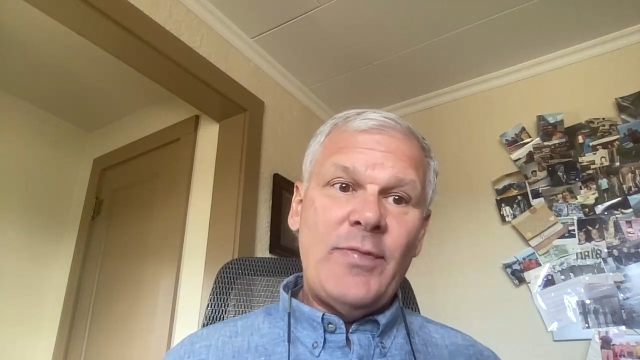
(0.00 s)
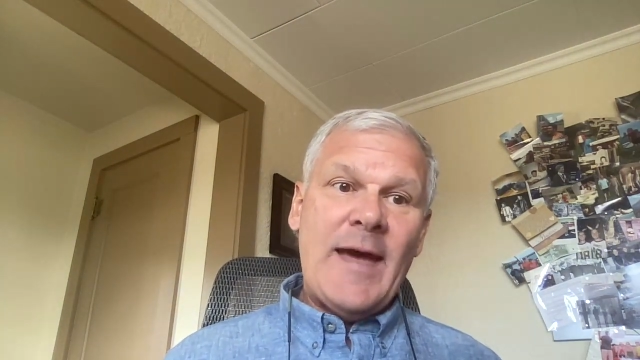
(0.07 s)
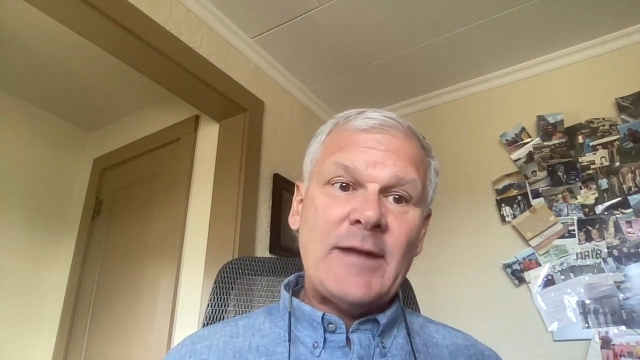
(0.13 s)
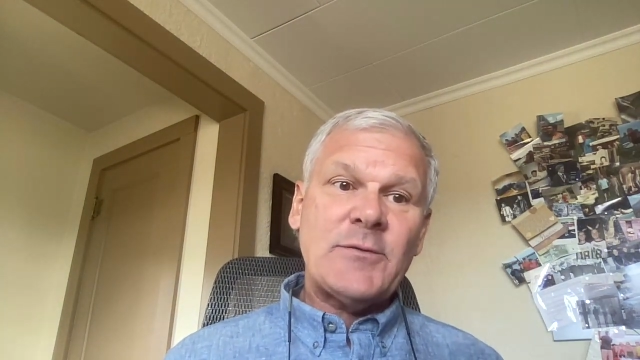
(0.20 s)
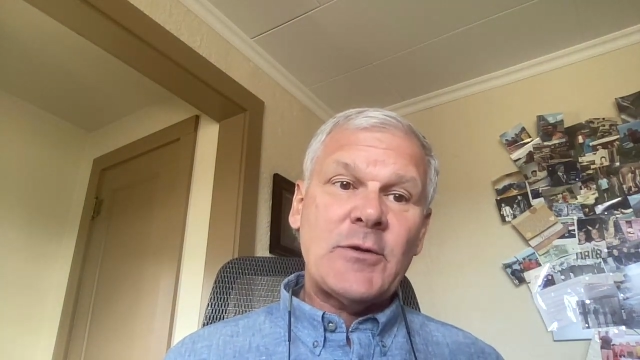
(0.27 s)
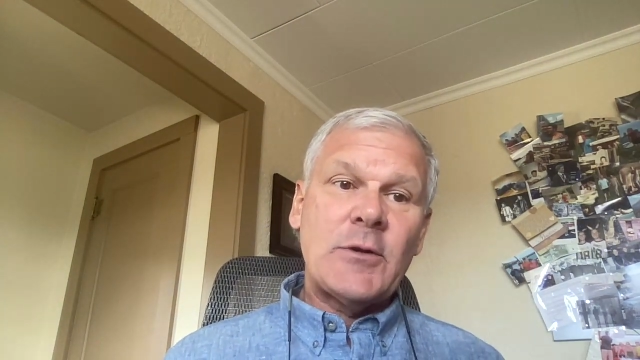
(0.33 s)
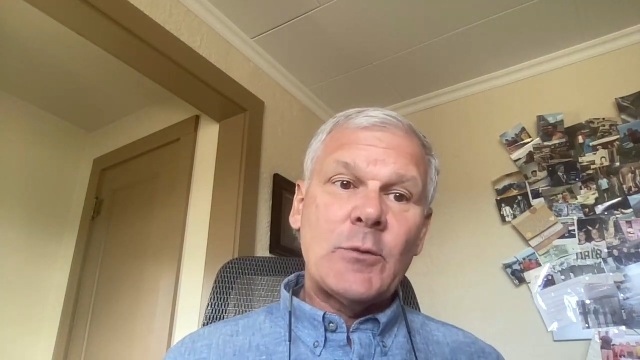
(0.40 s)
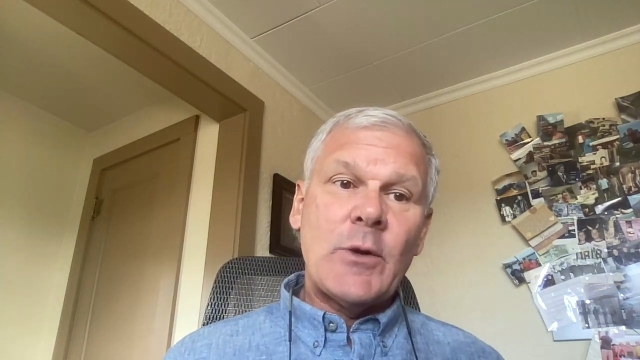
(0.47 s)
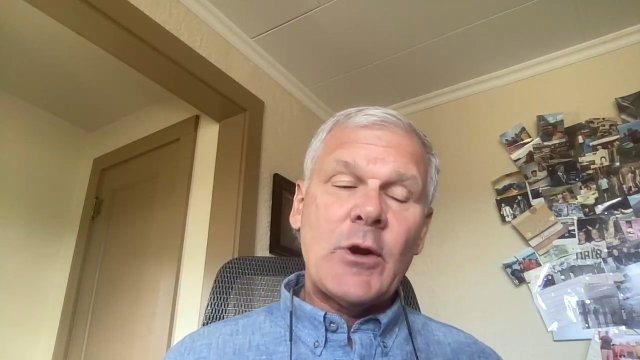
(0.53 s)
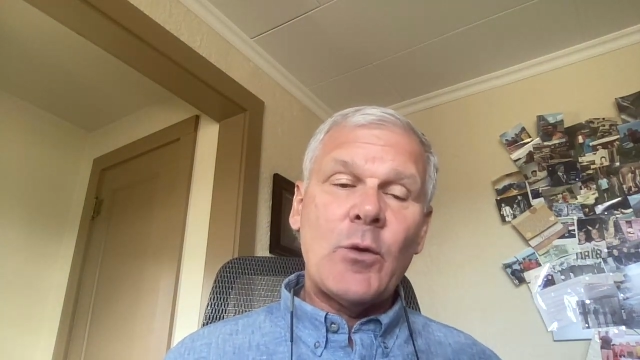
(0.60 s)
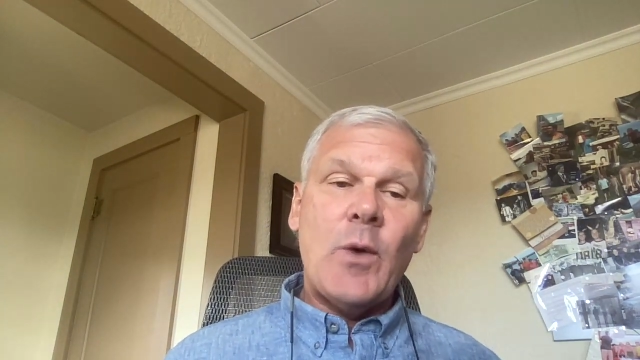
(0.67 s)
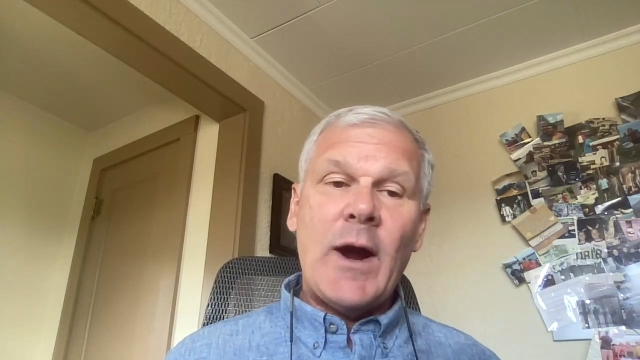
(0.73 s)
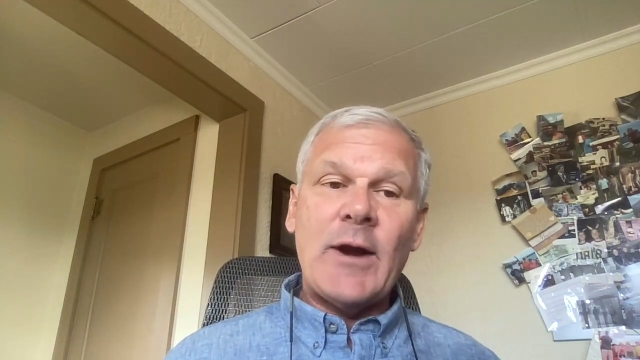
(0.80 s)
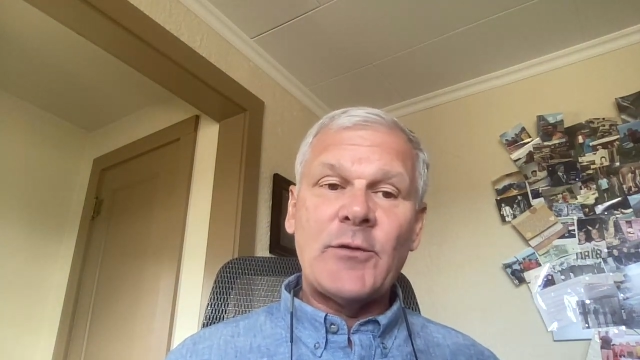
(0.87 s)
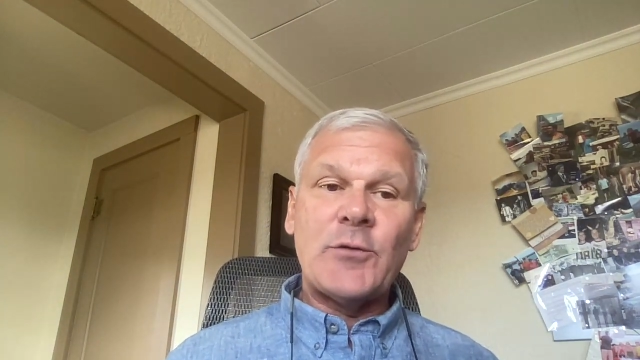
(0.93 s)
that's going to
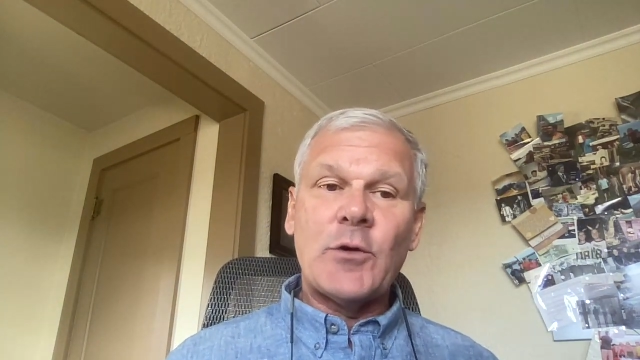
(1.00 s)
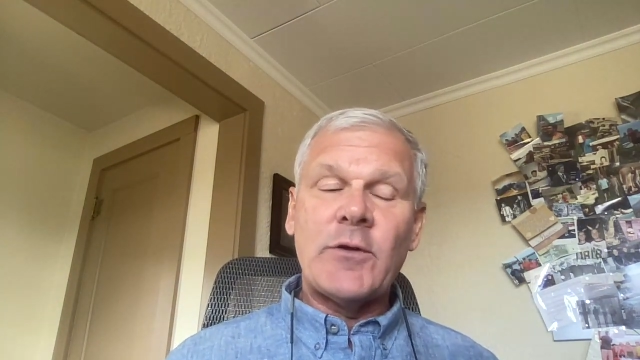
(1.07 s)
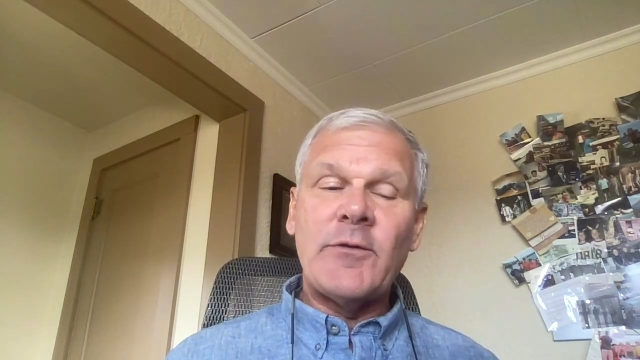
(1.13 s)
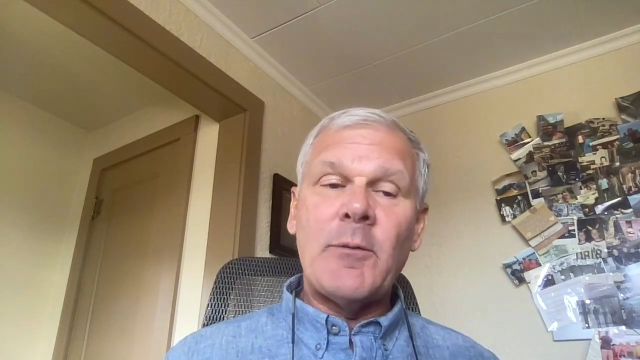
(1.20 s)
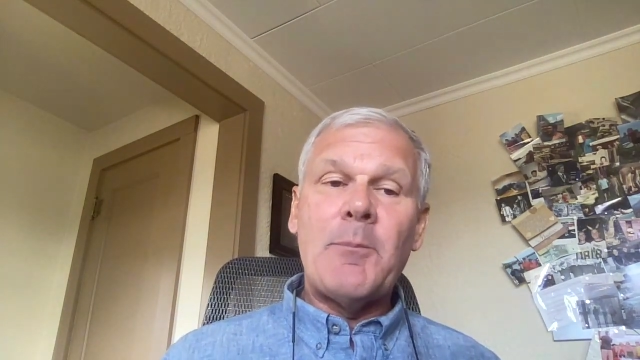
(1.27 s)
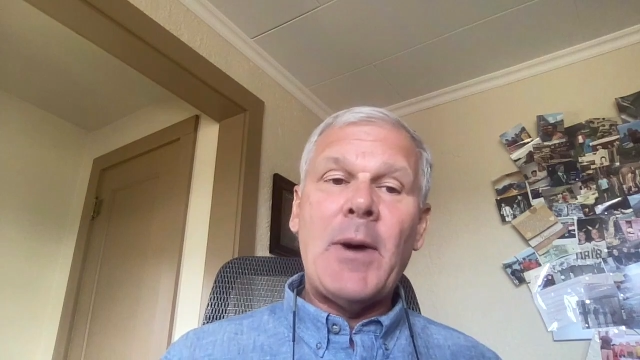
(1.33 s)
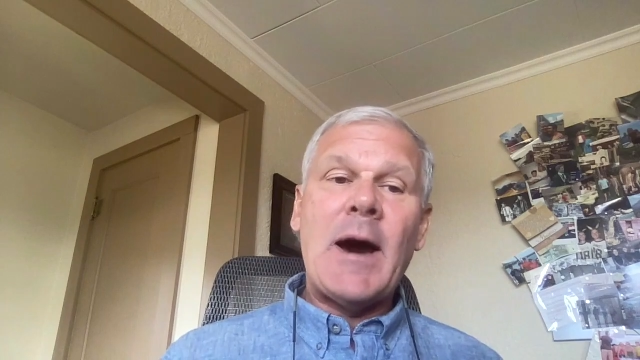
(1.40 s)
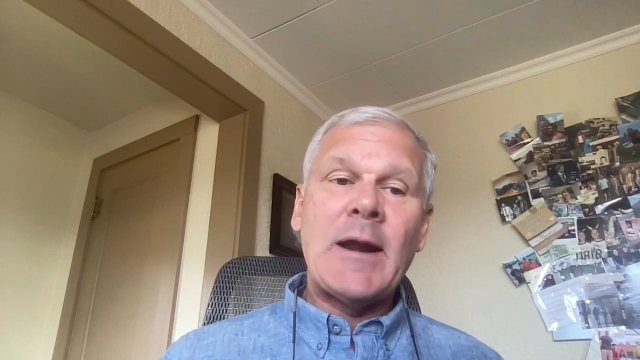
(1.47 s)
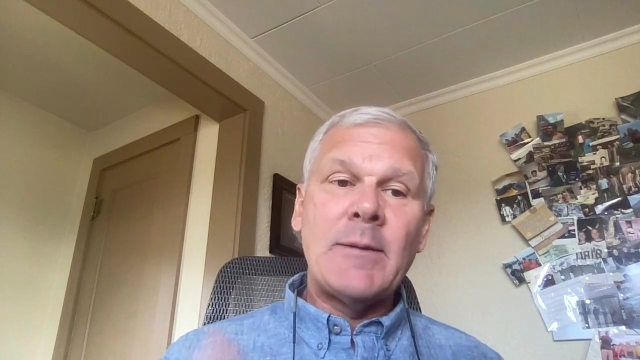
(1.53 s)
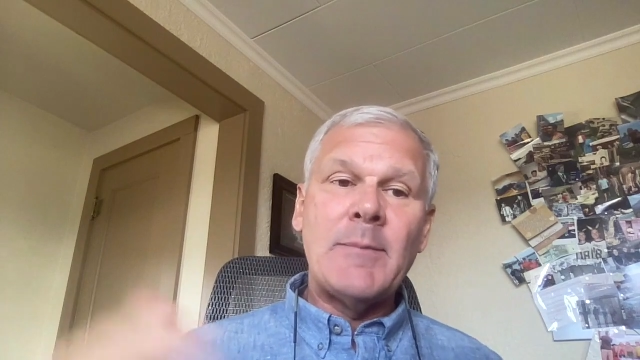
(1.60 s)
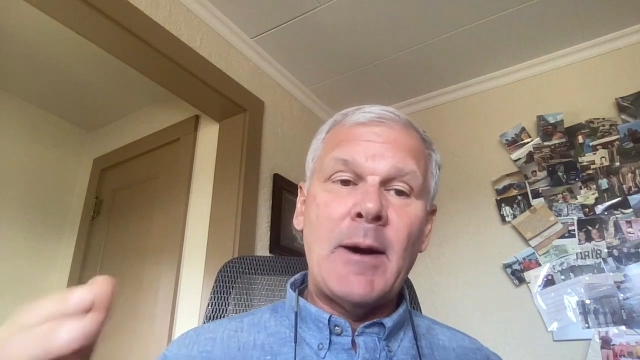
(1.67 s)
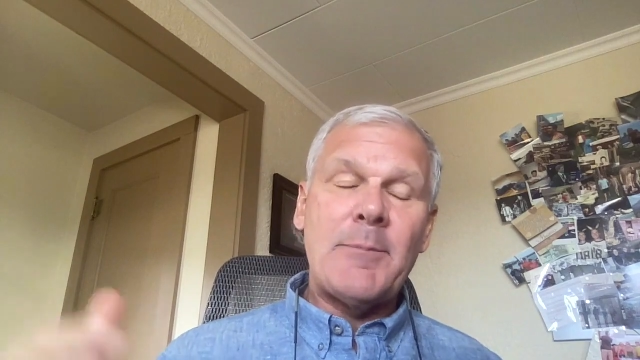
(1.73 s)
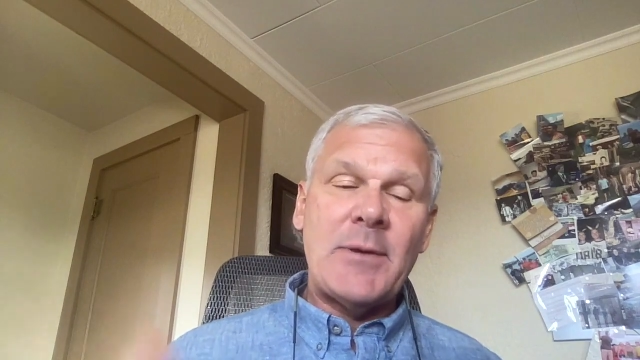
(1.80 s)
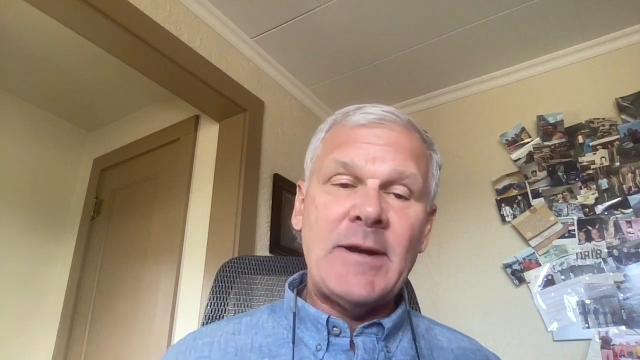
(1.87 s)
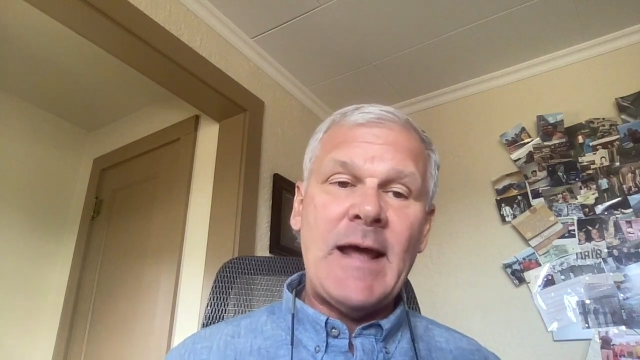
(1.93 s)
require sort of a bottom
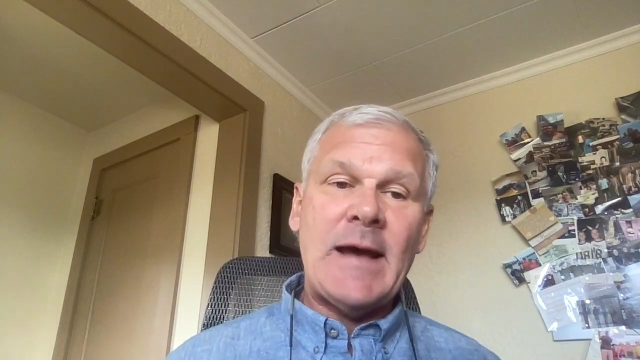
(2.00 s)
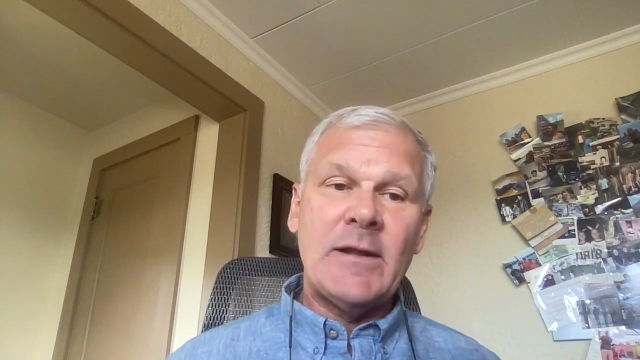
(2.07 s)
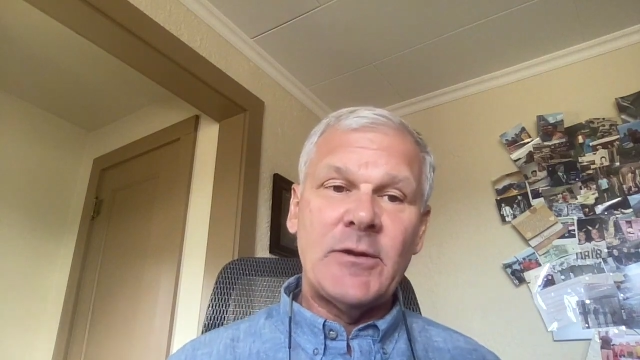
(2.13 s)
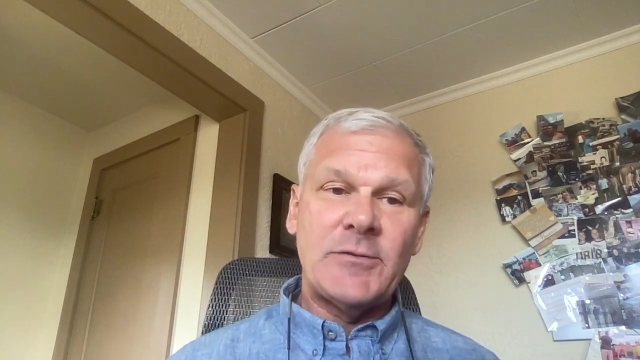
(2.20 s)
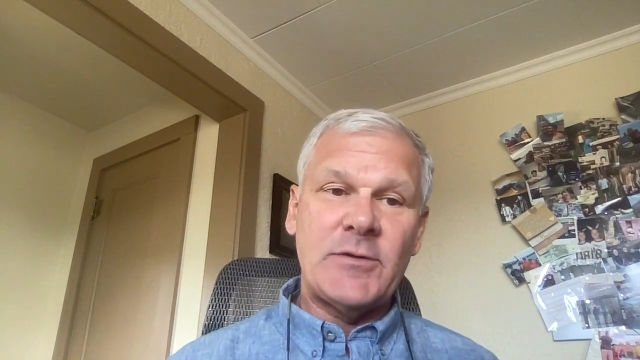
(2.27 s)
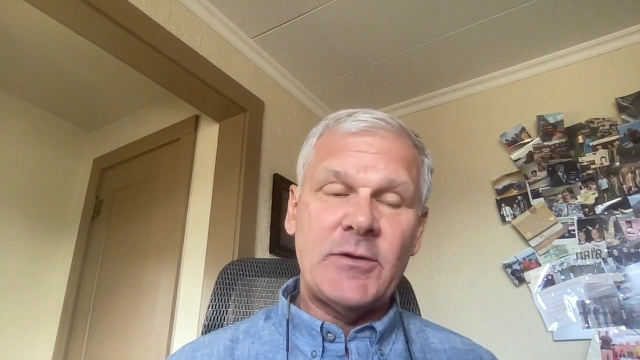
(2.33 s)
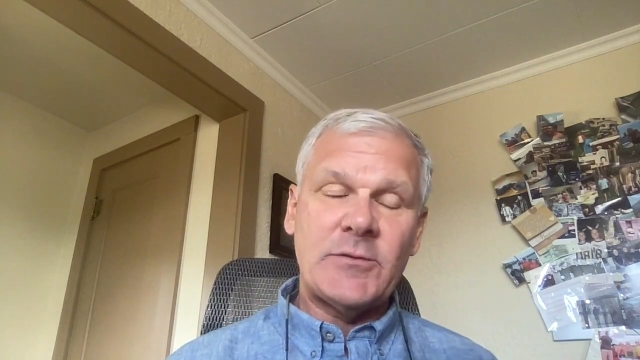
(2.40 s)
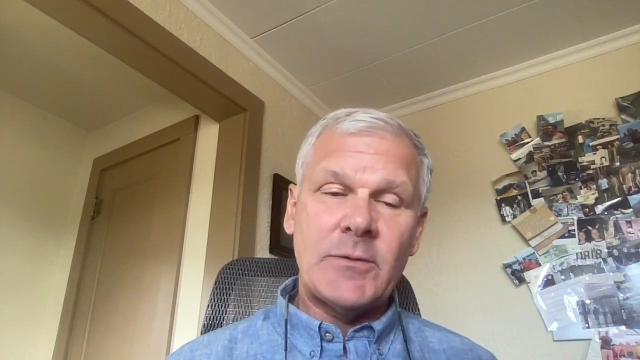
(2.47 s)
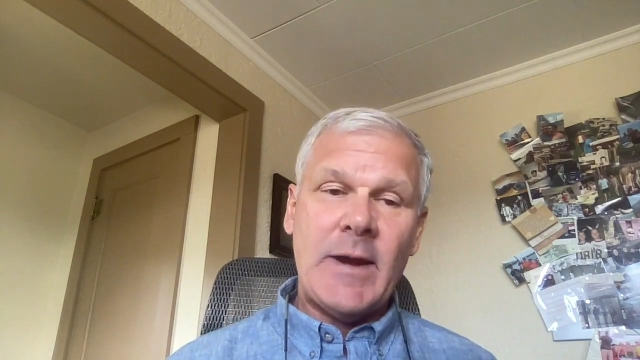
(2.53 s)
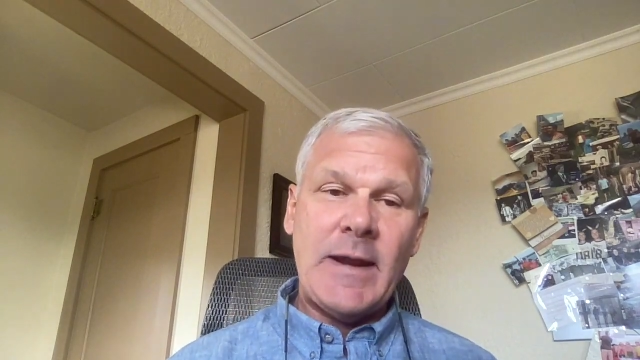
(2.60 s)
up analysis,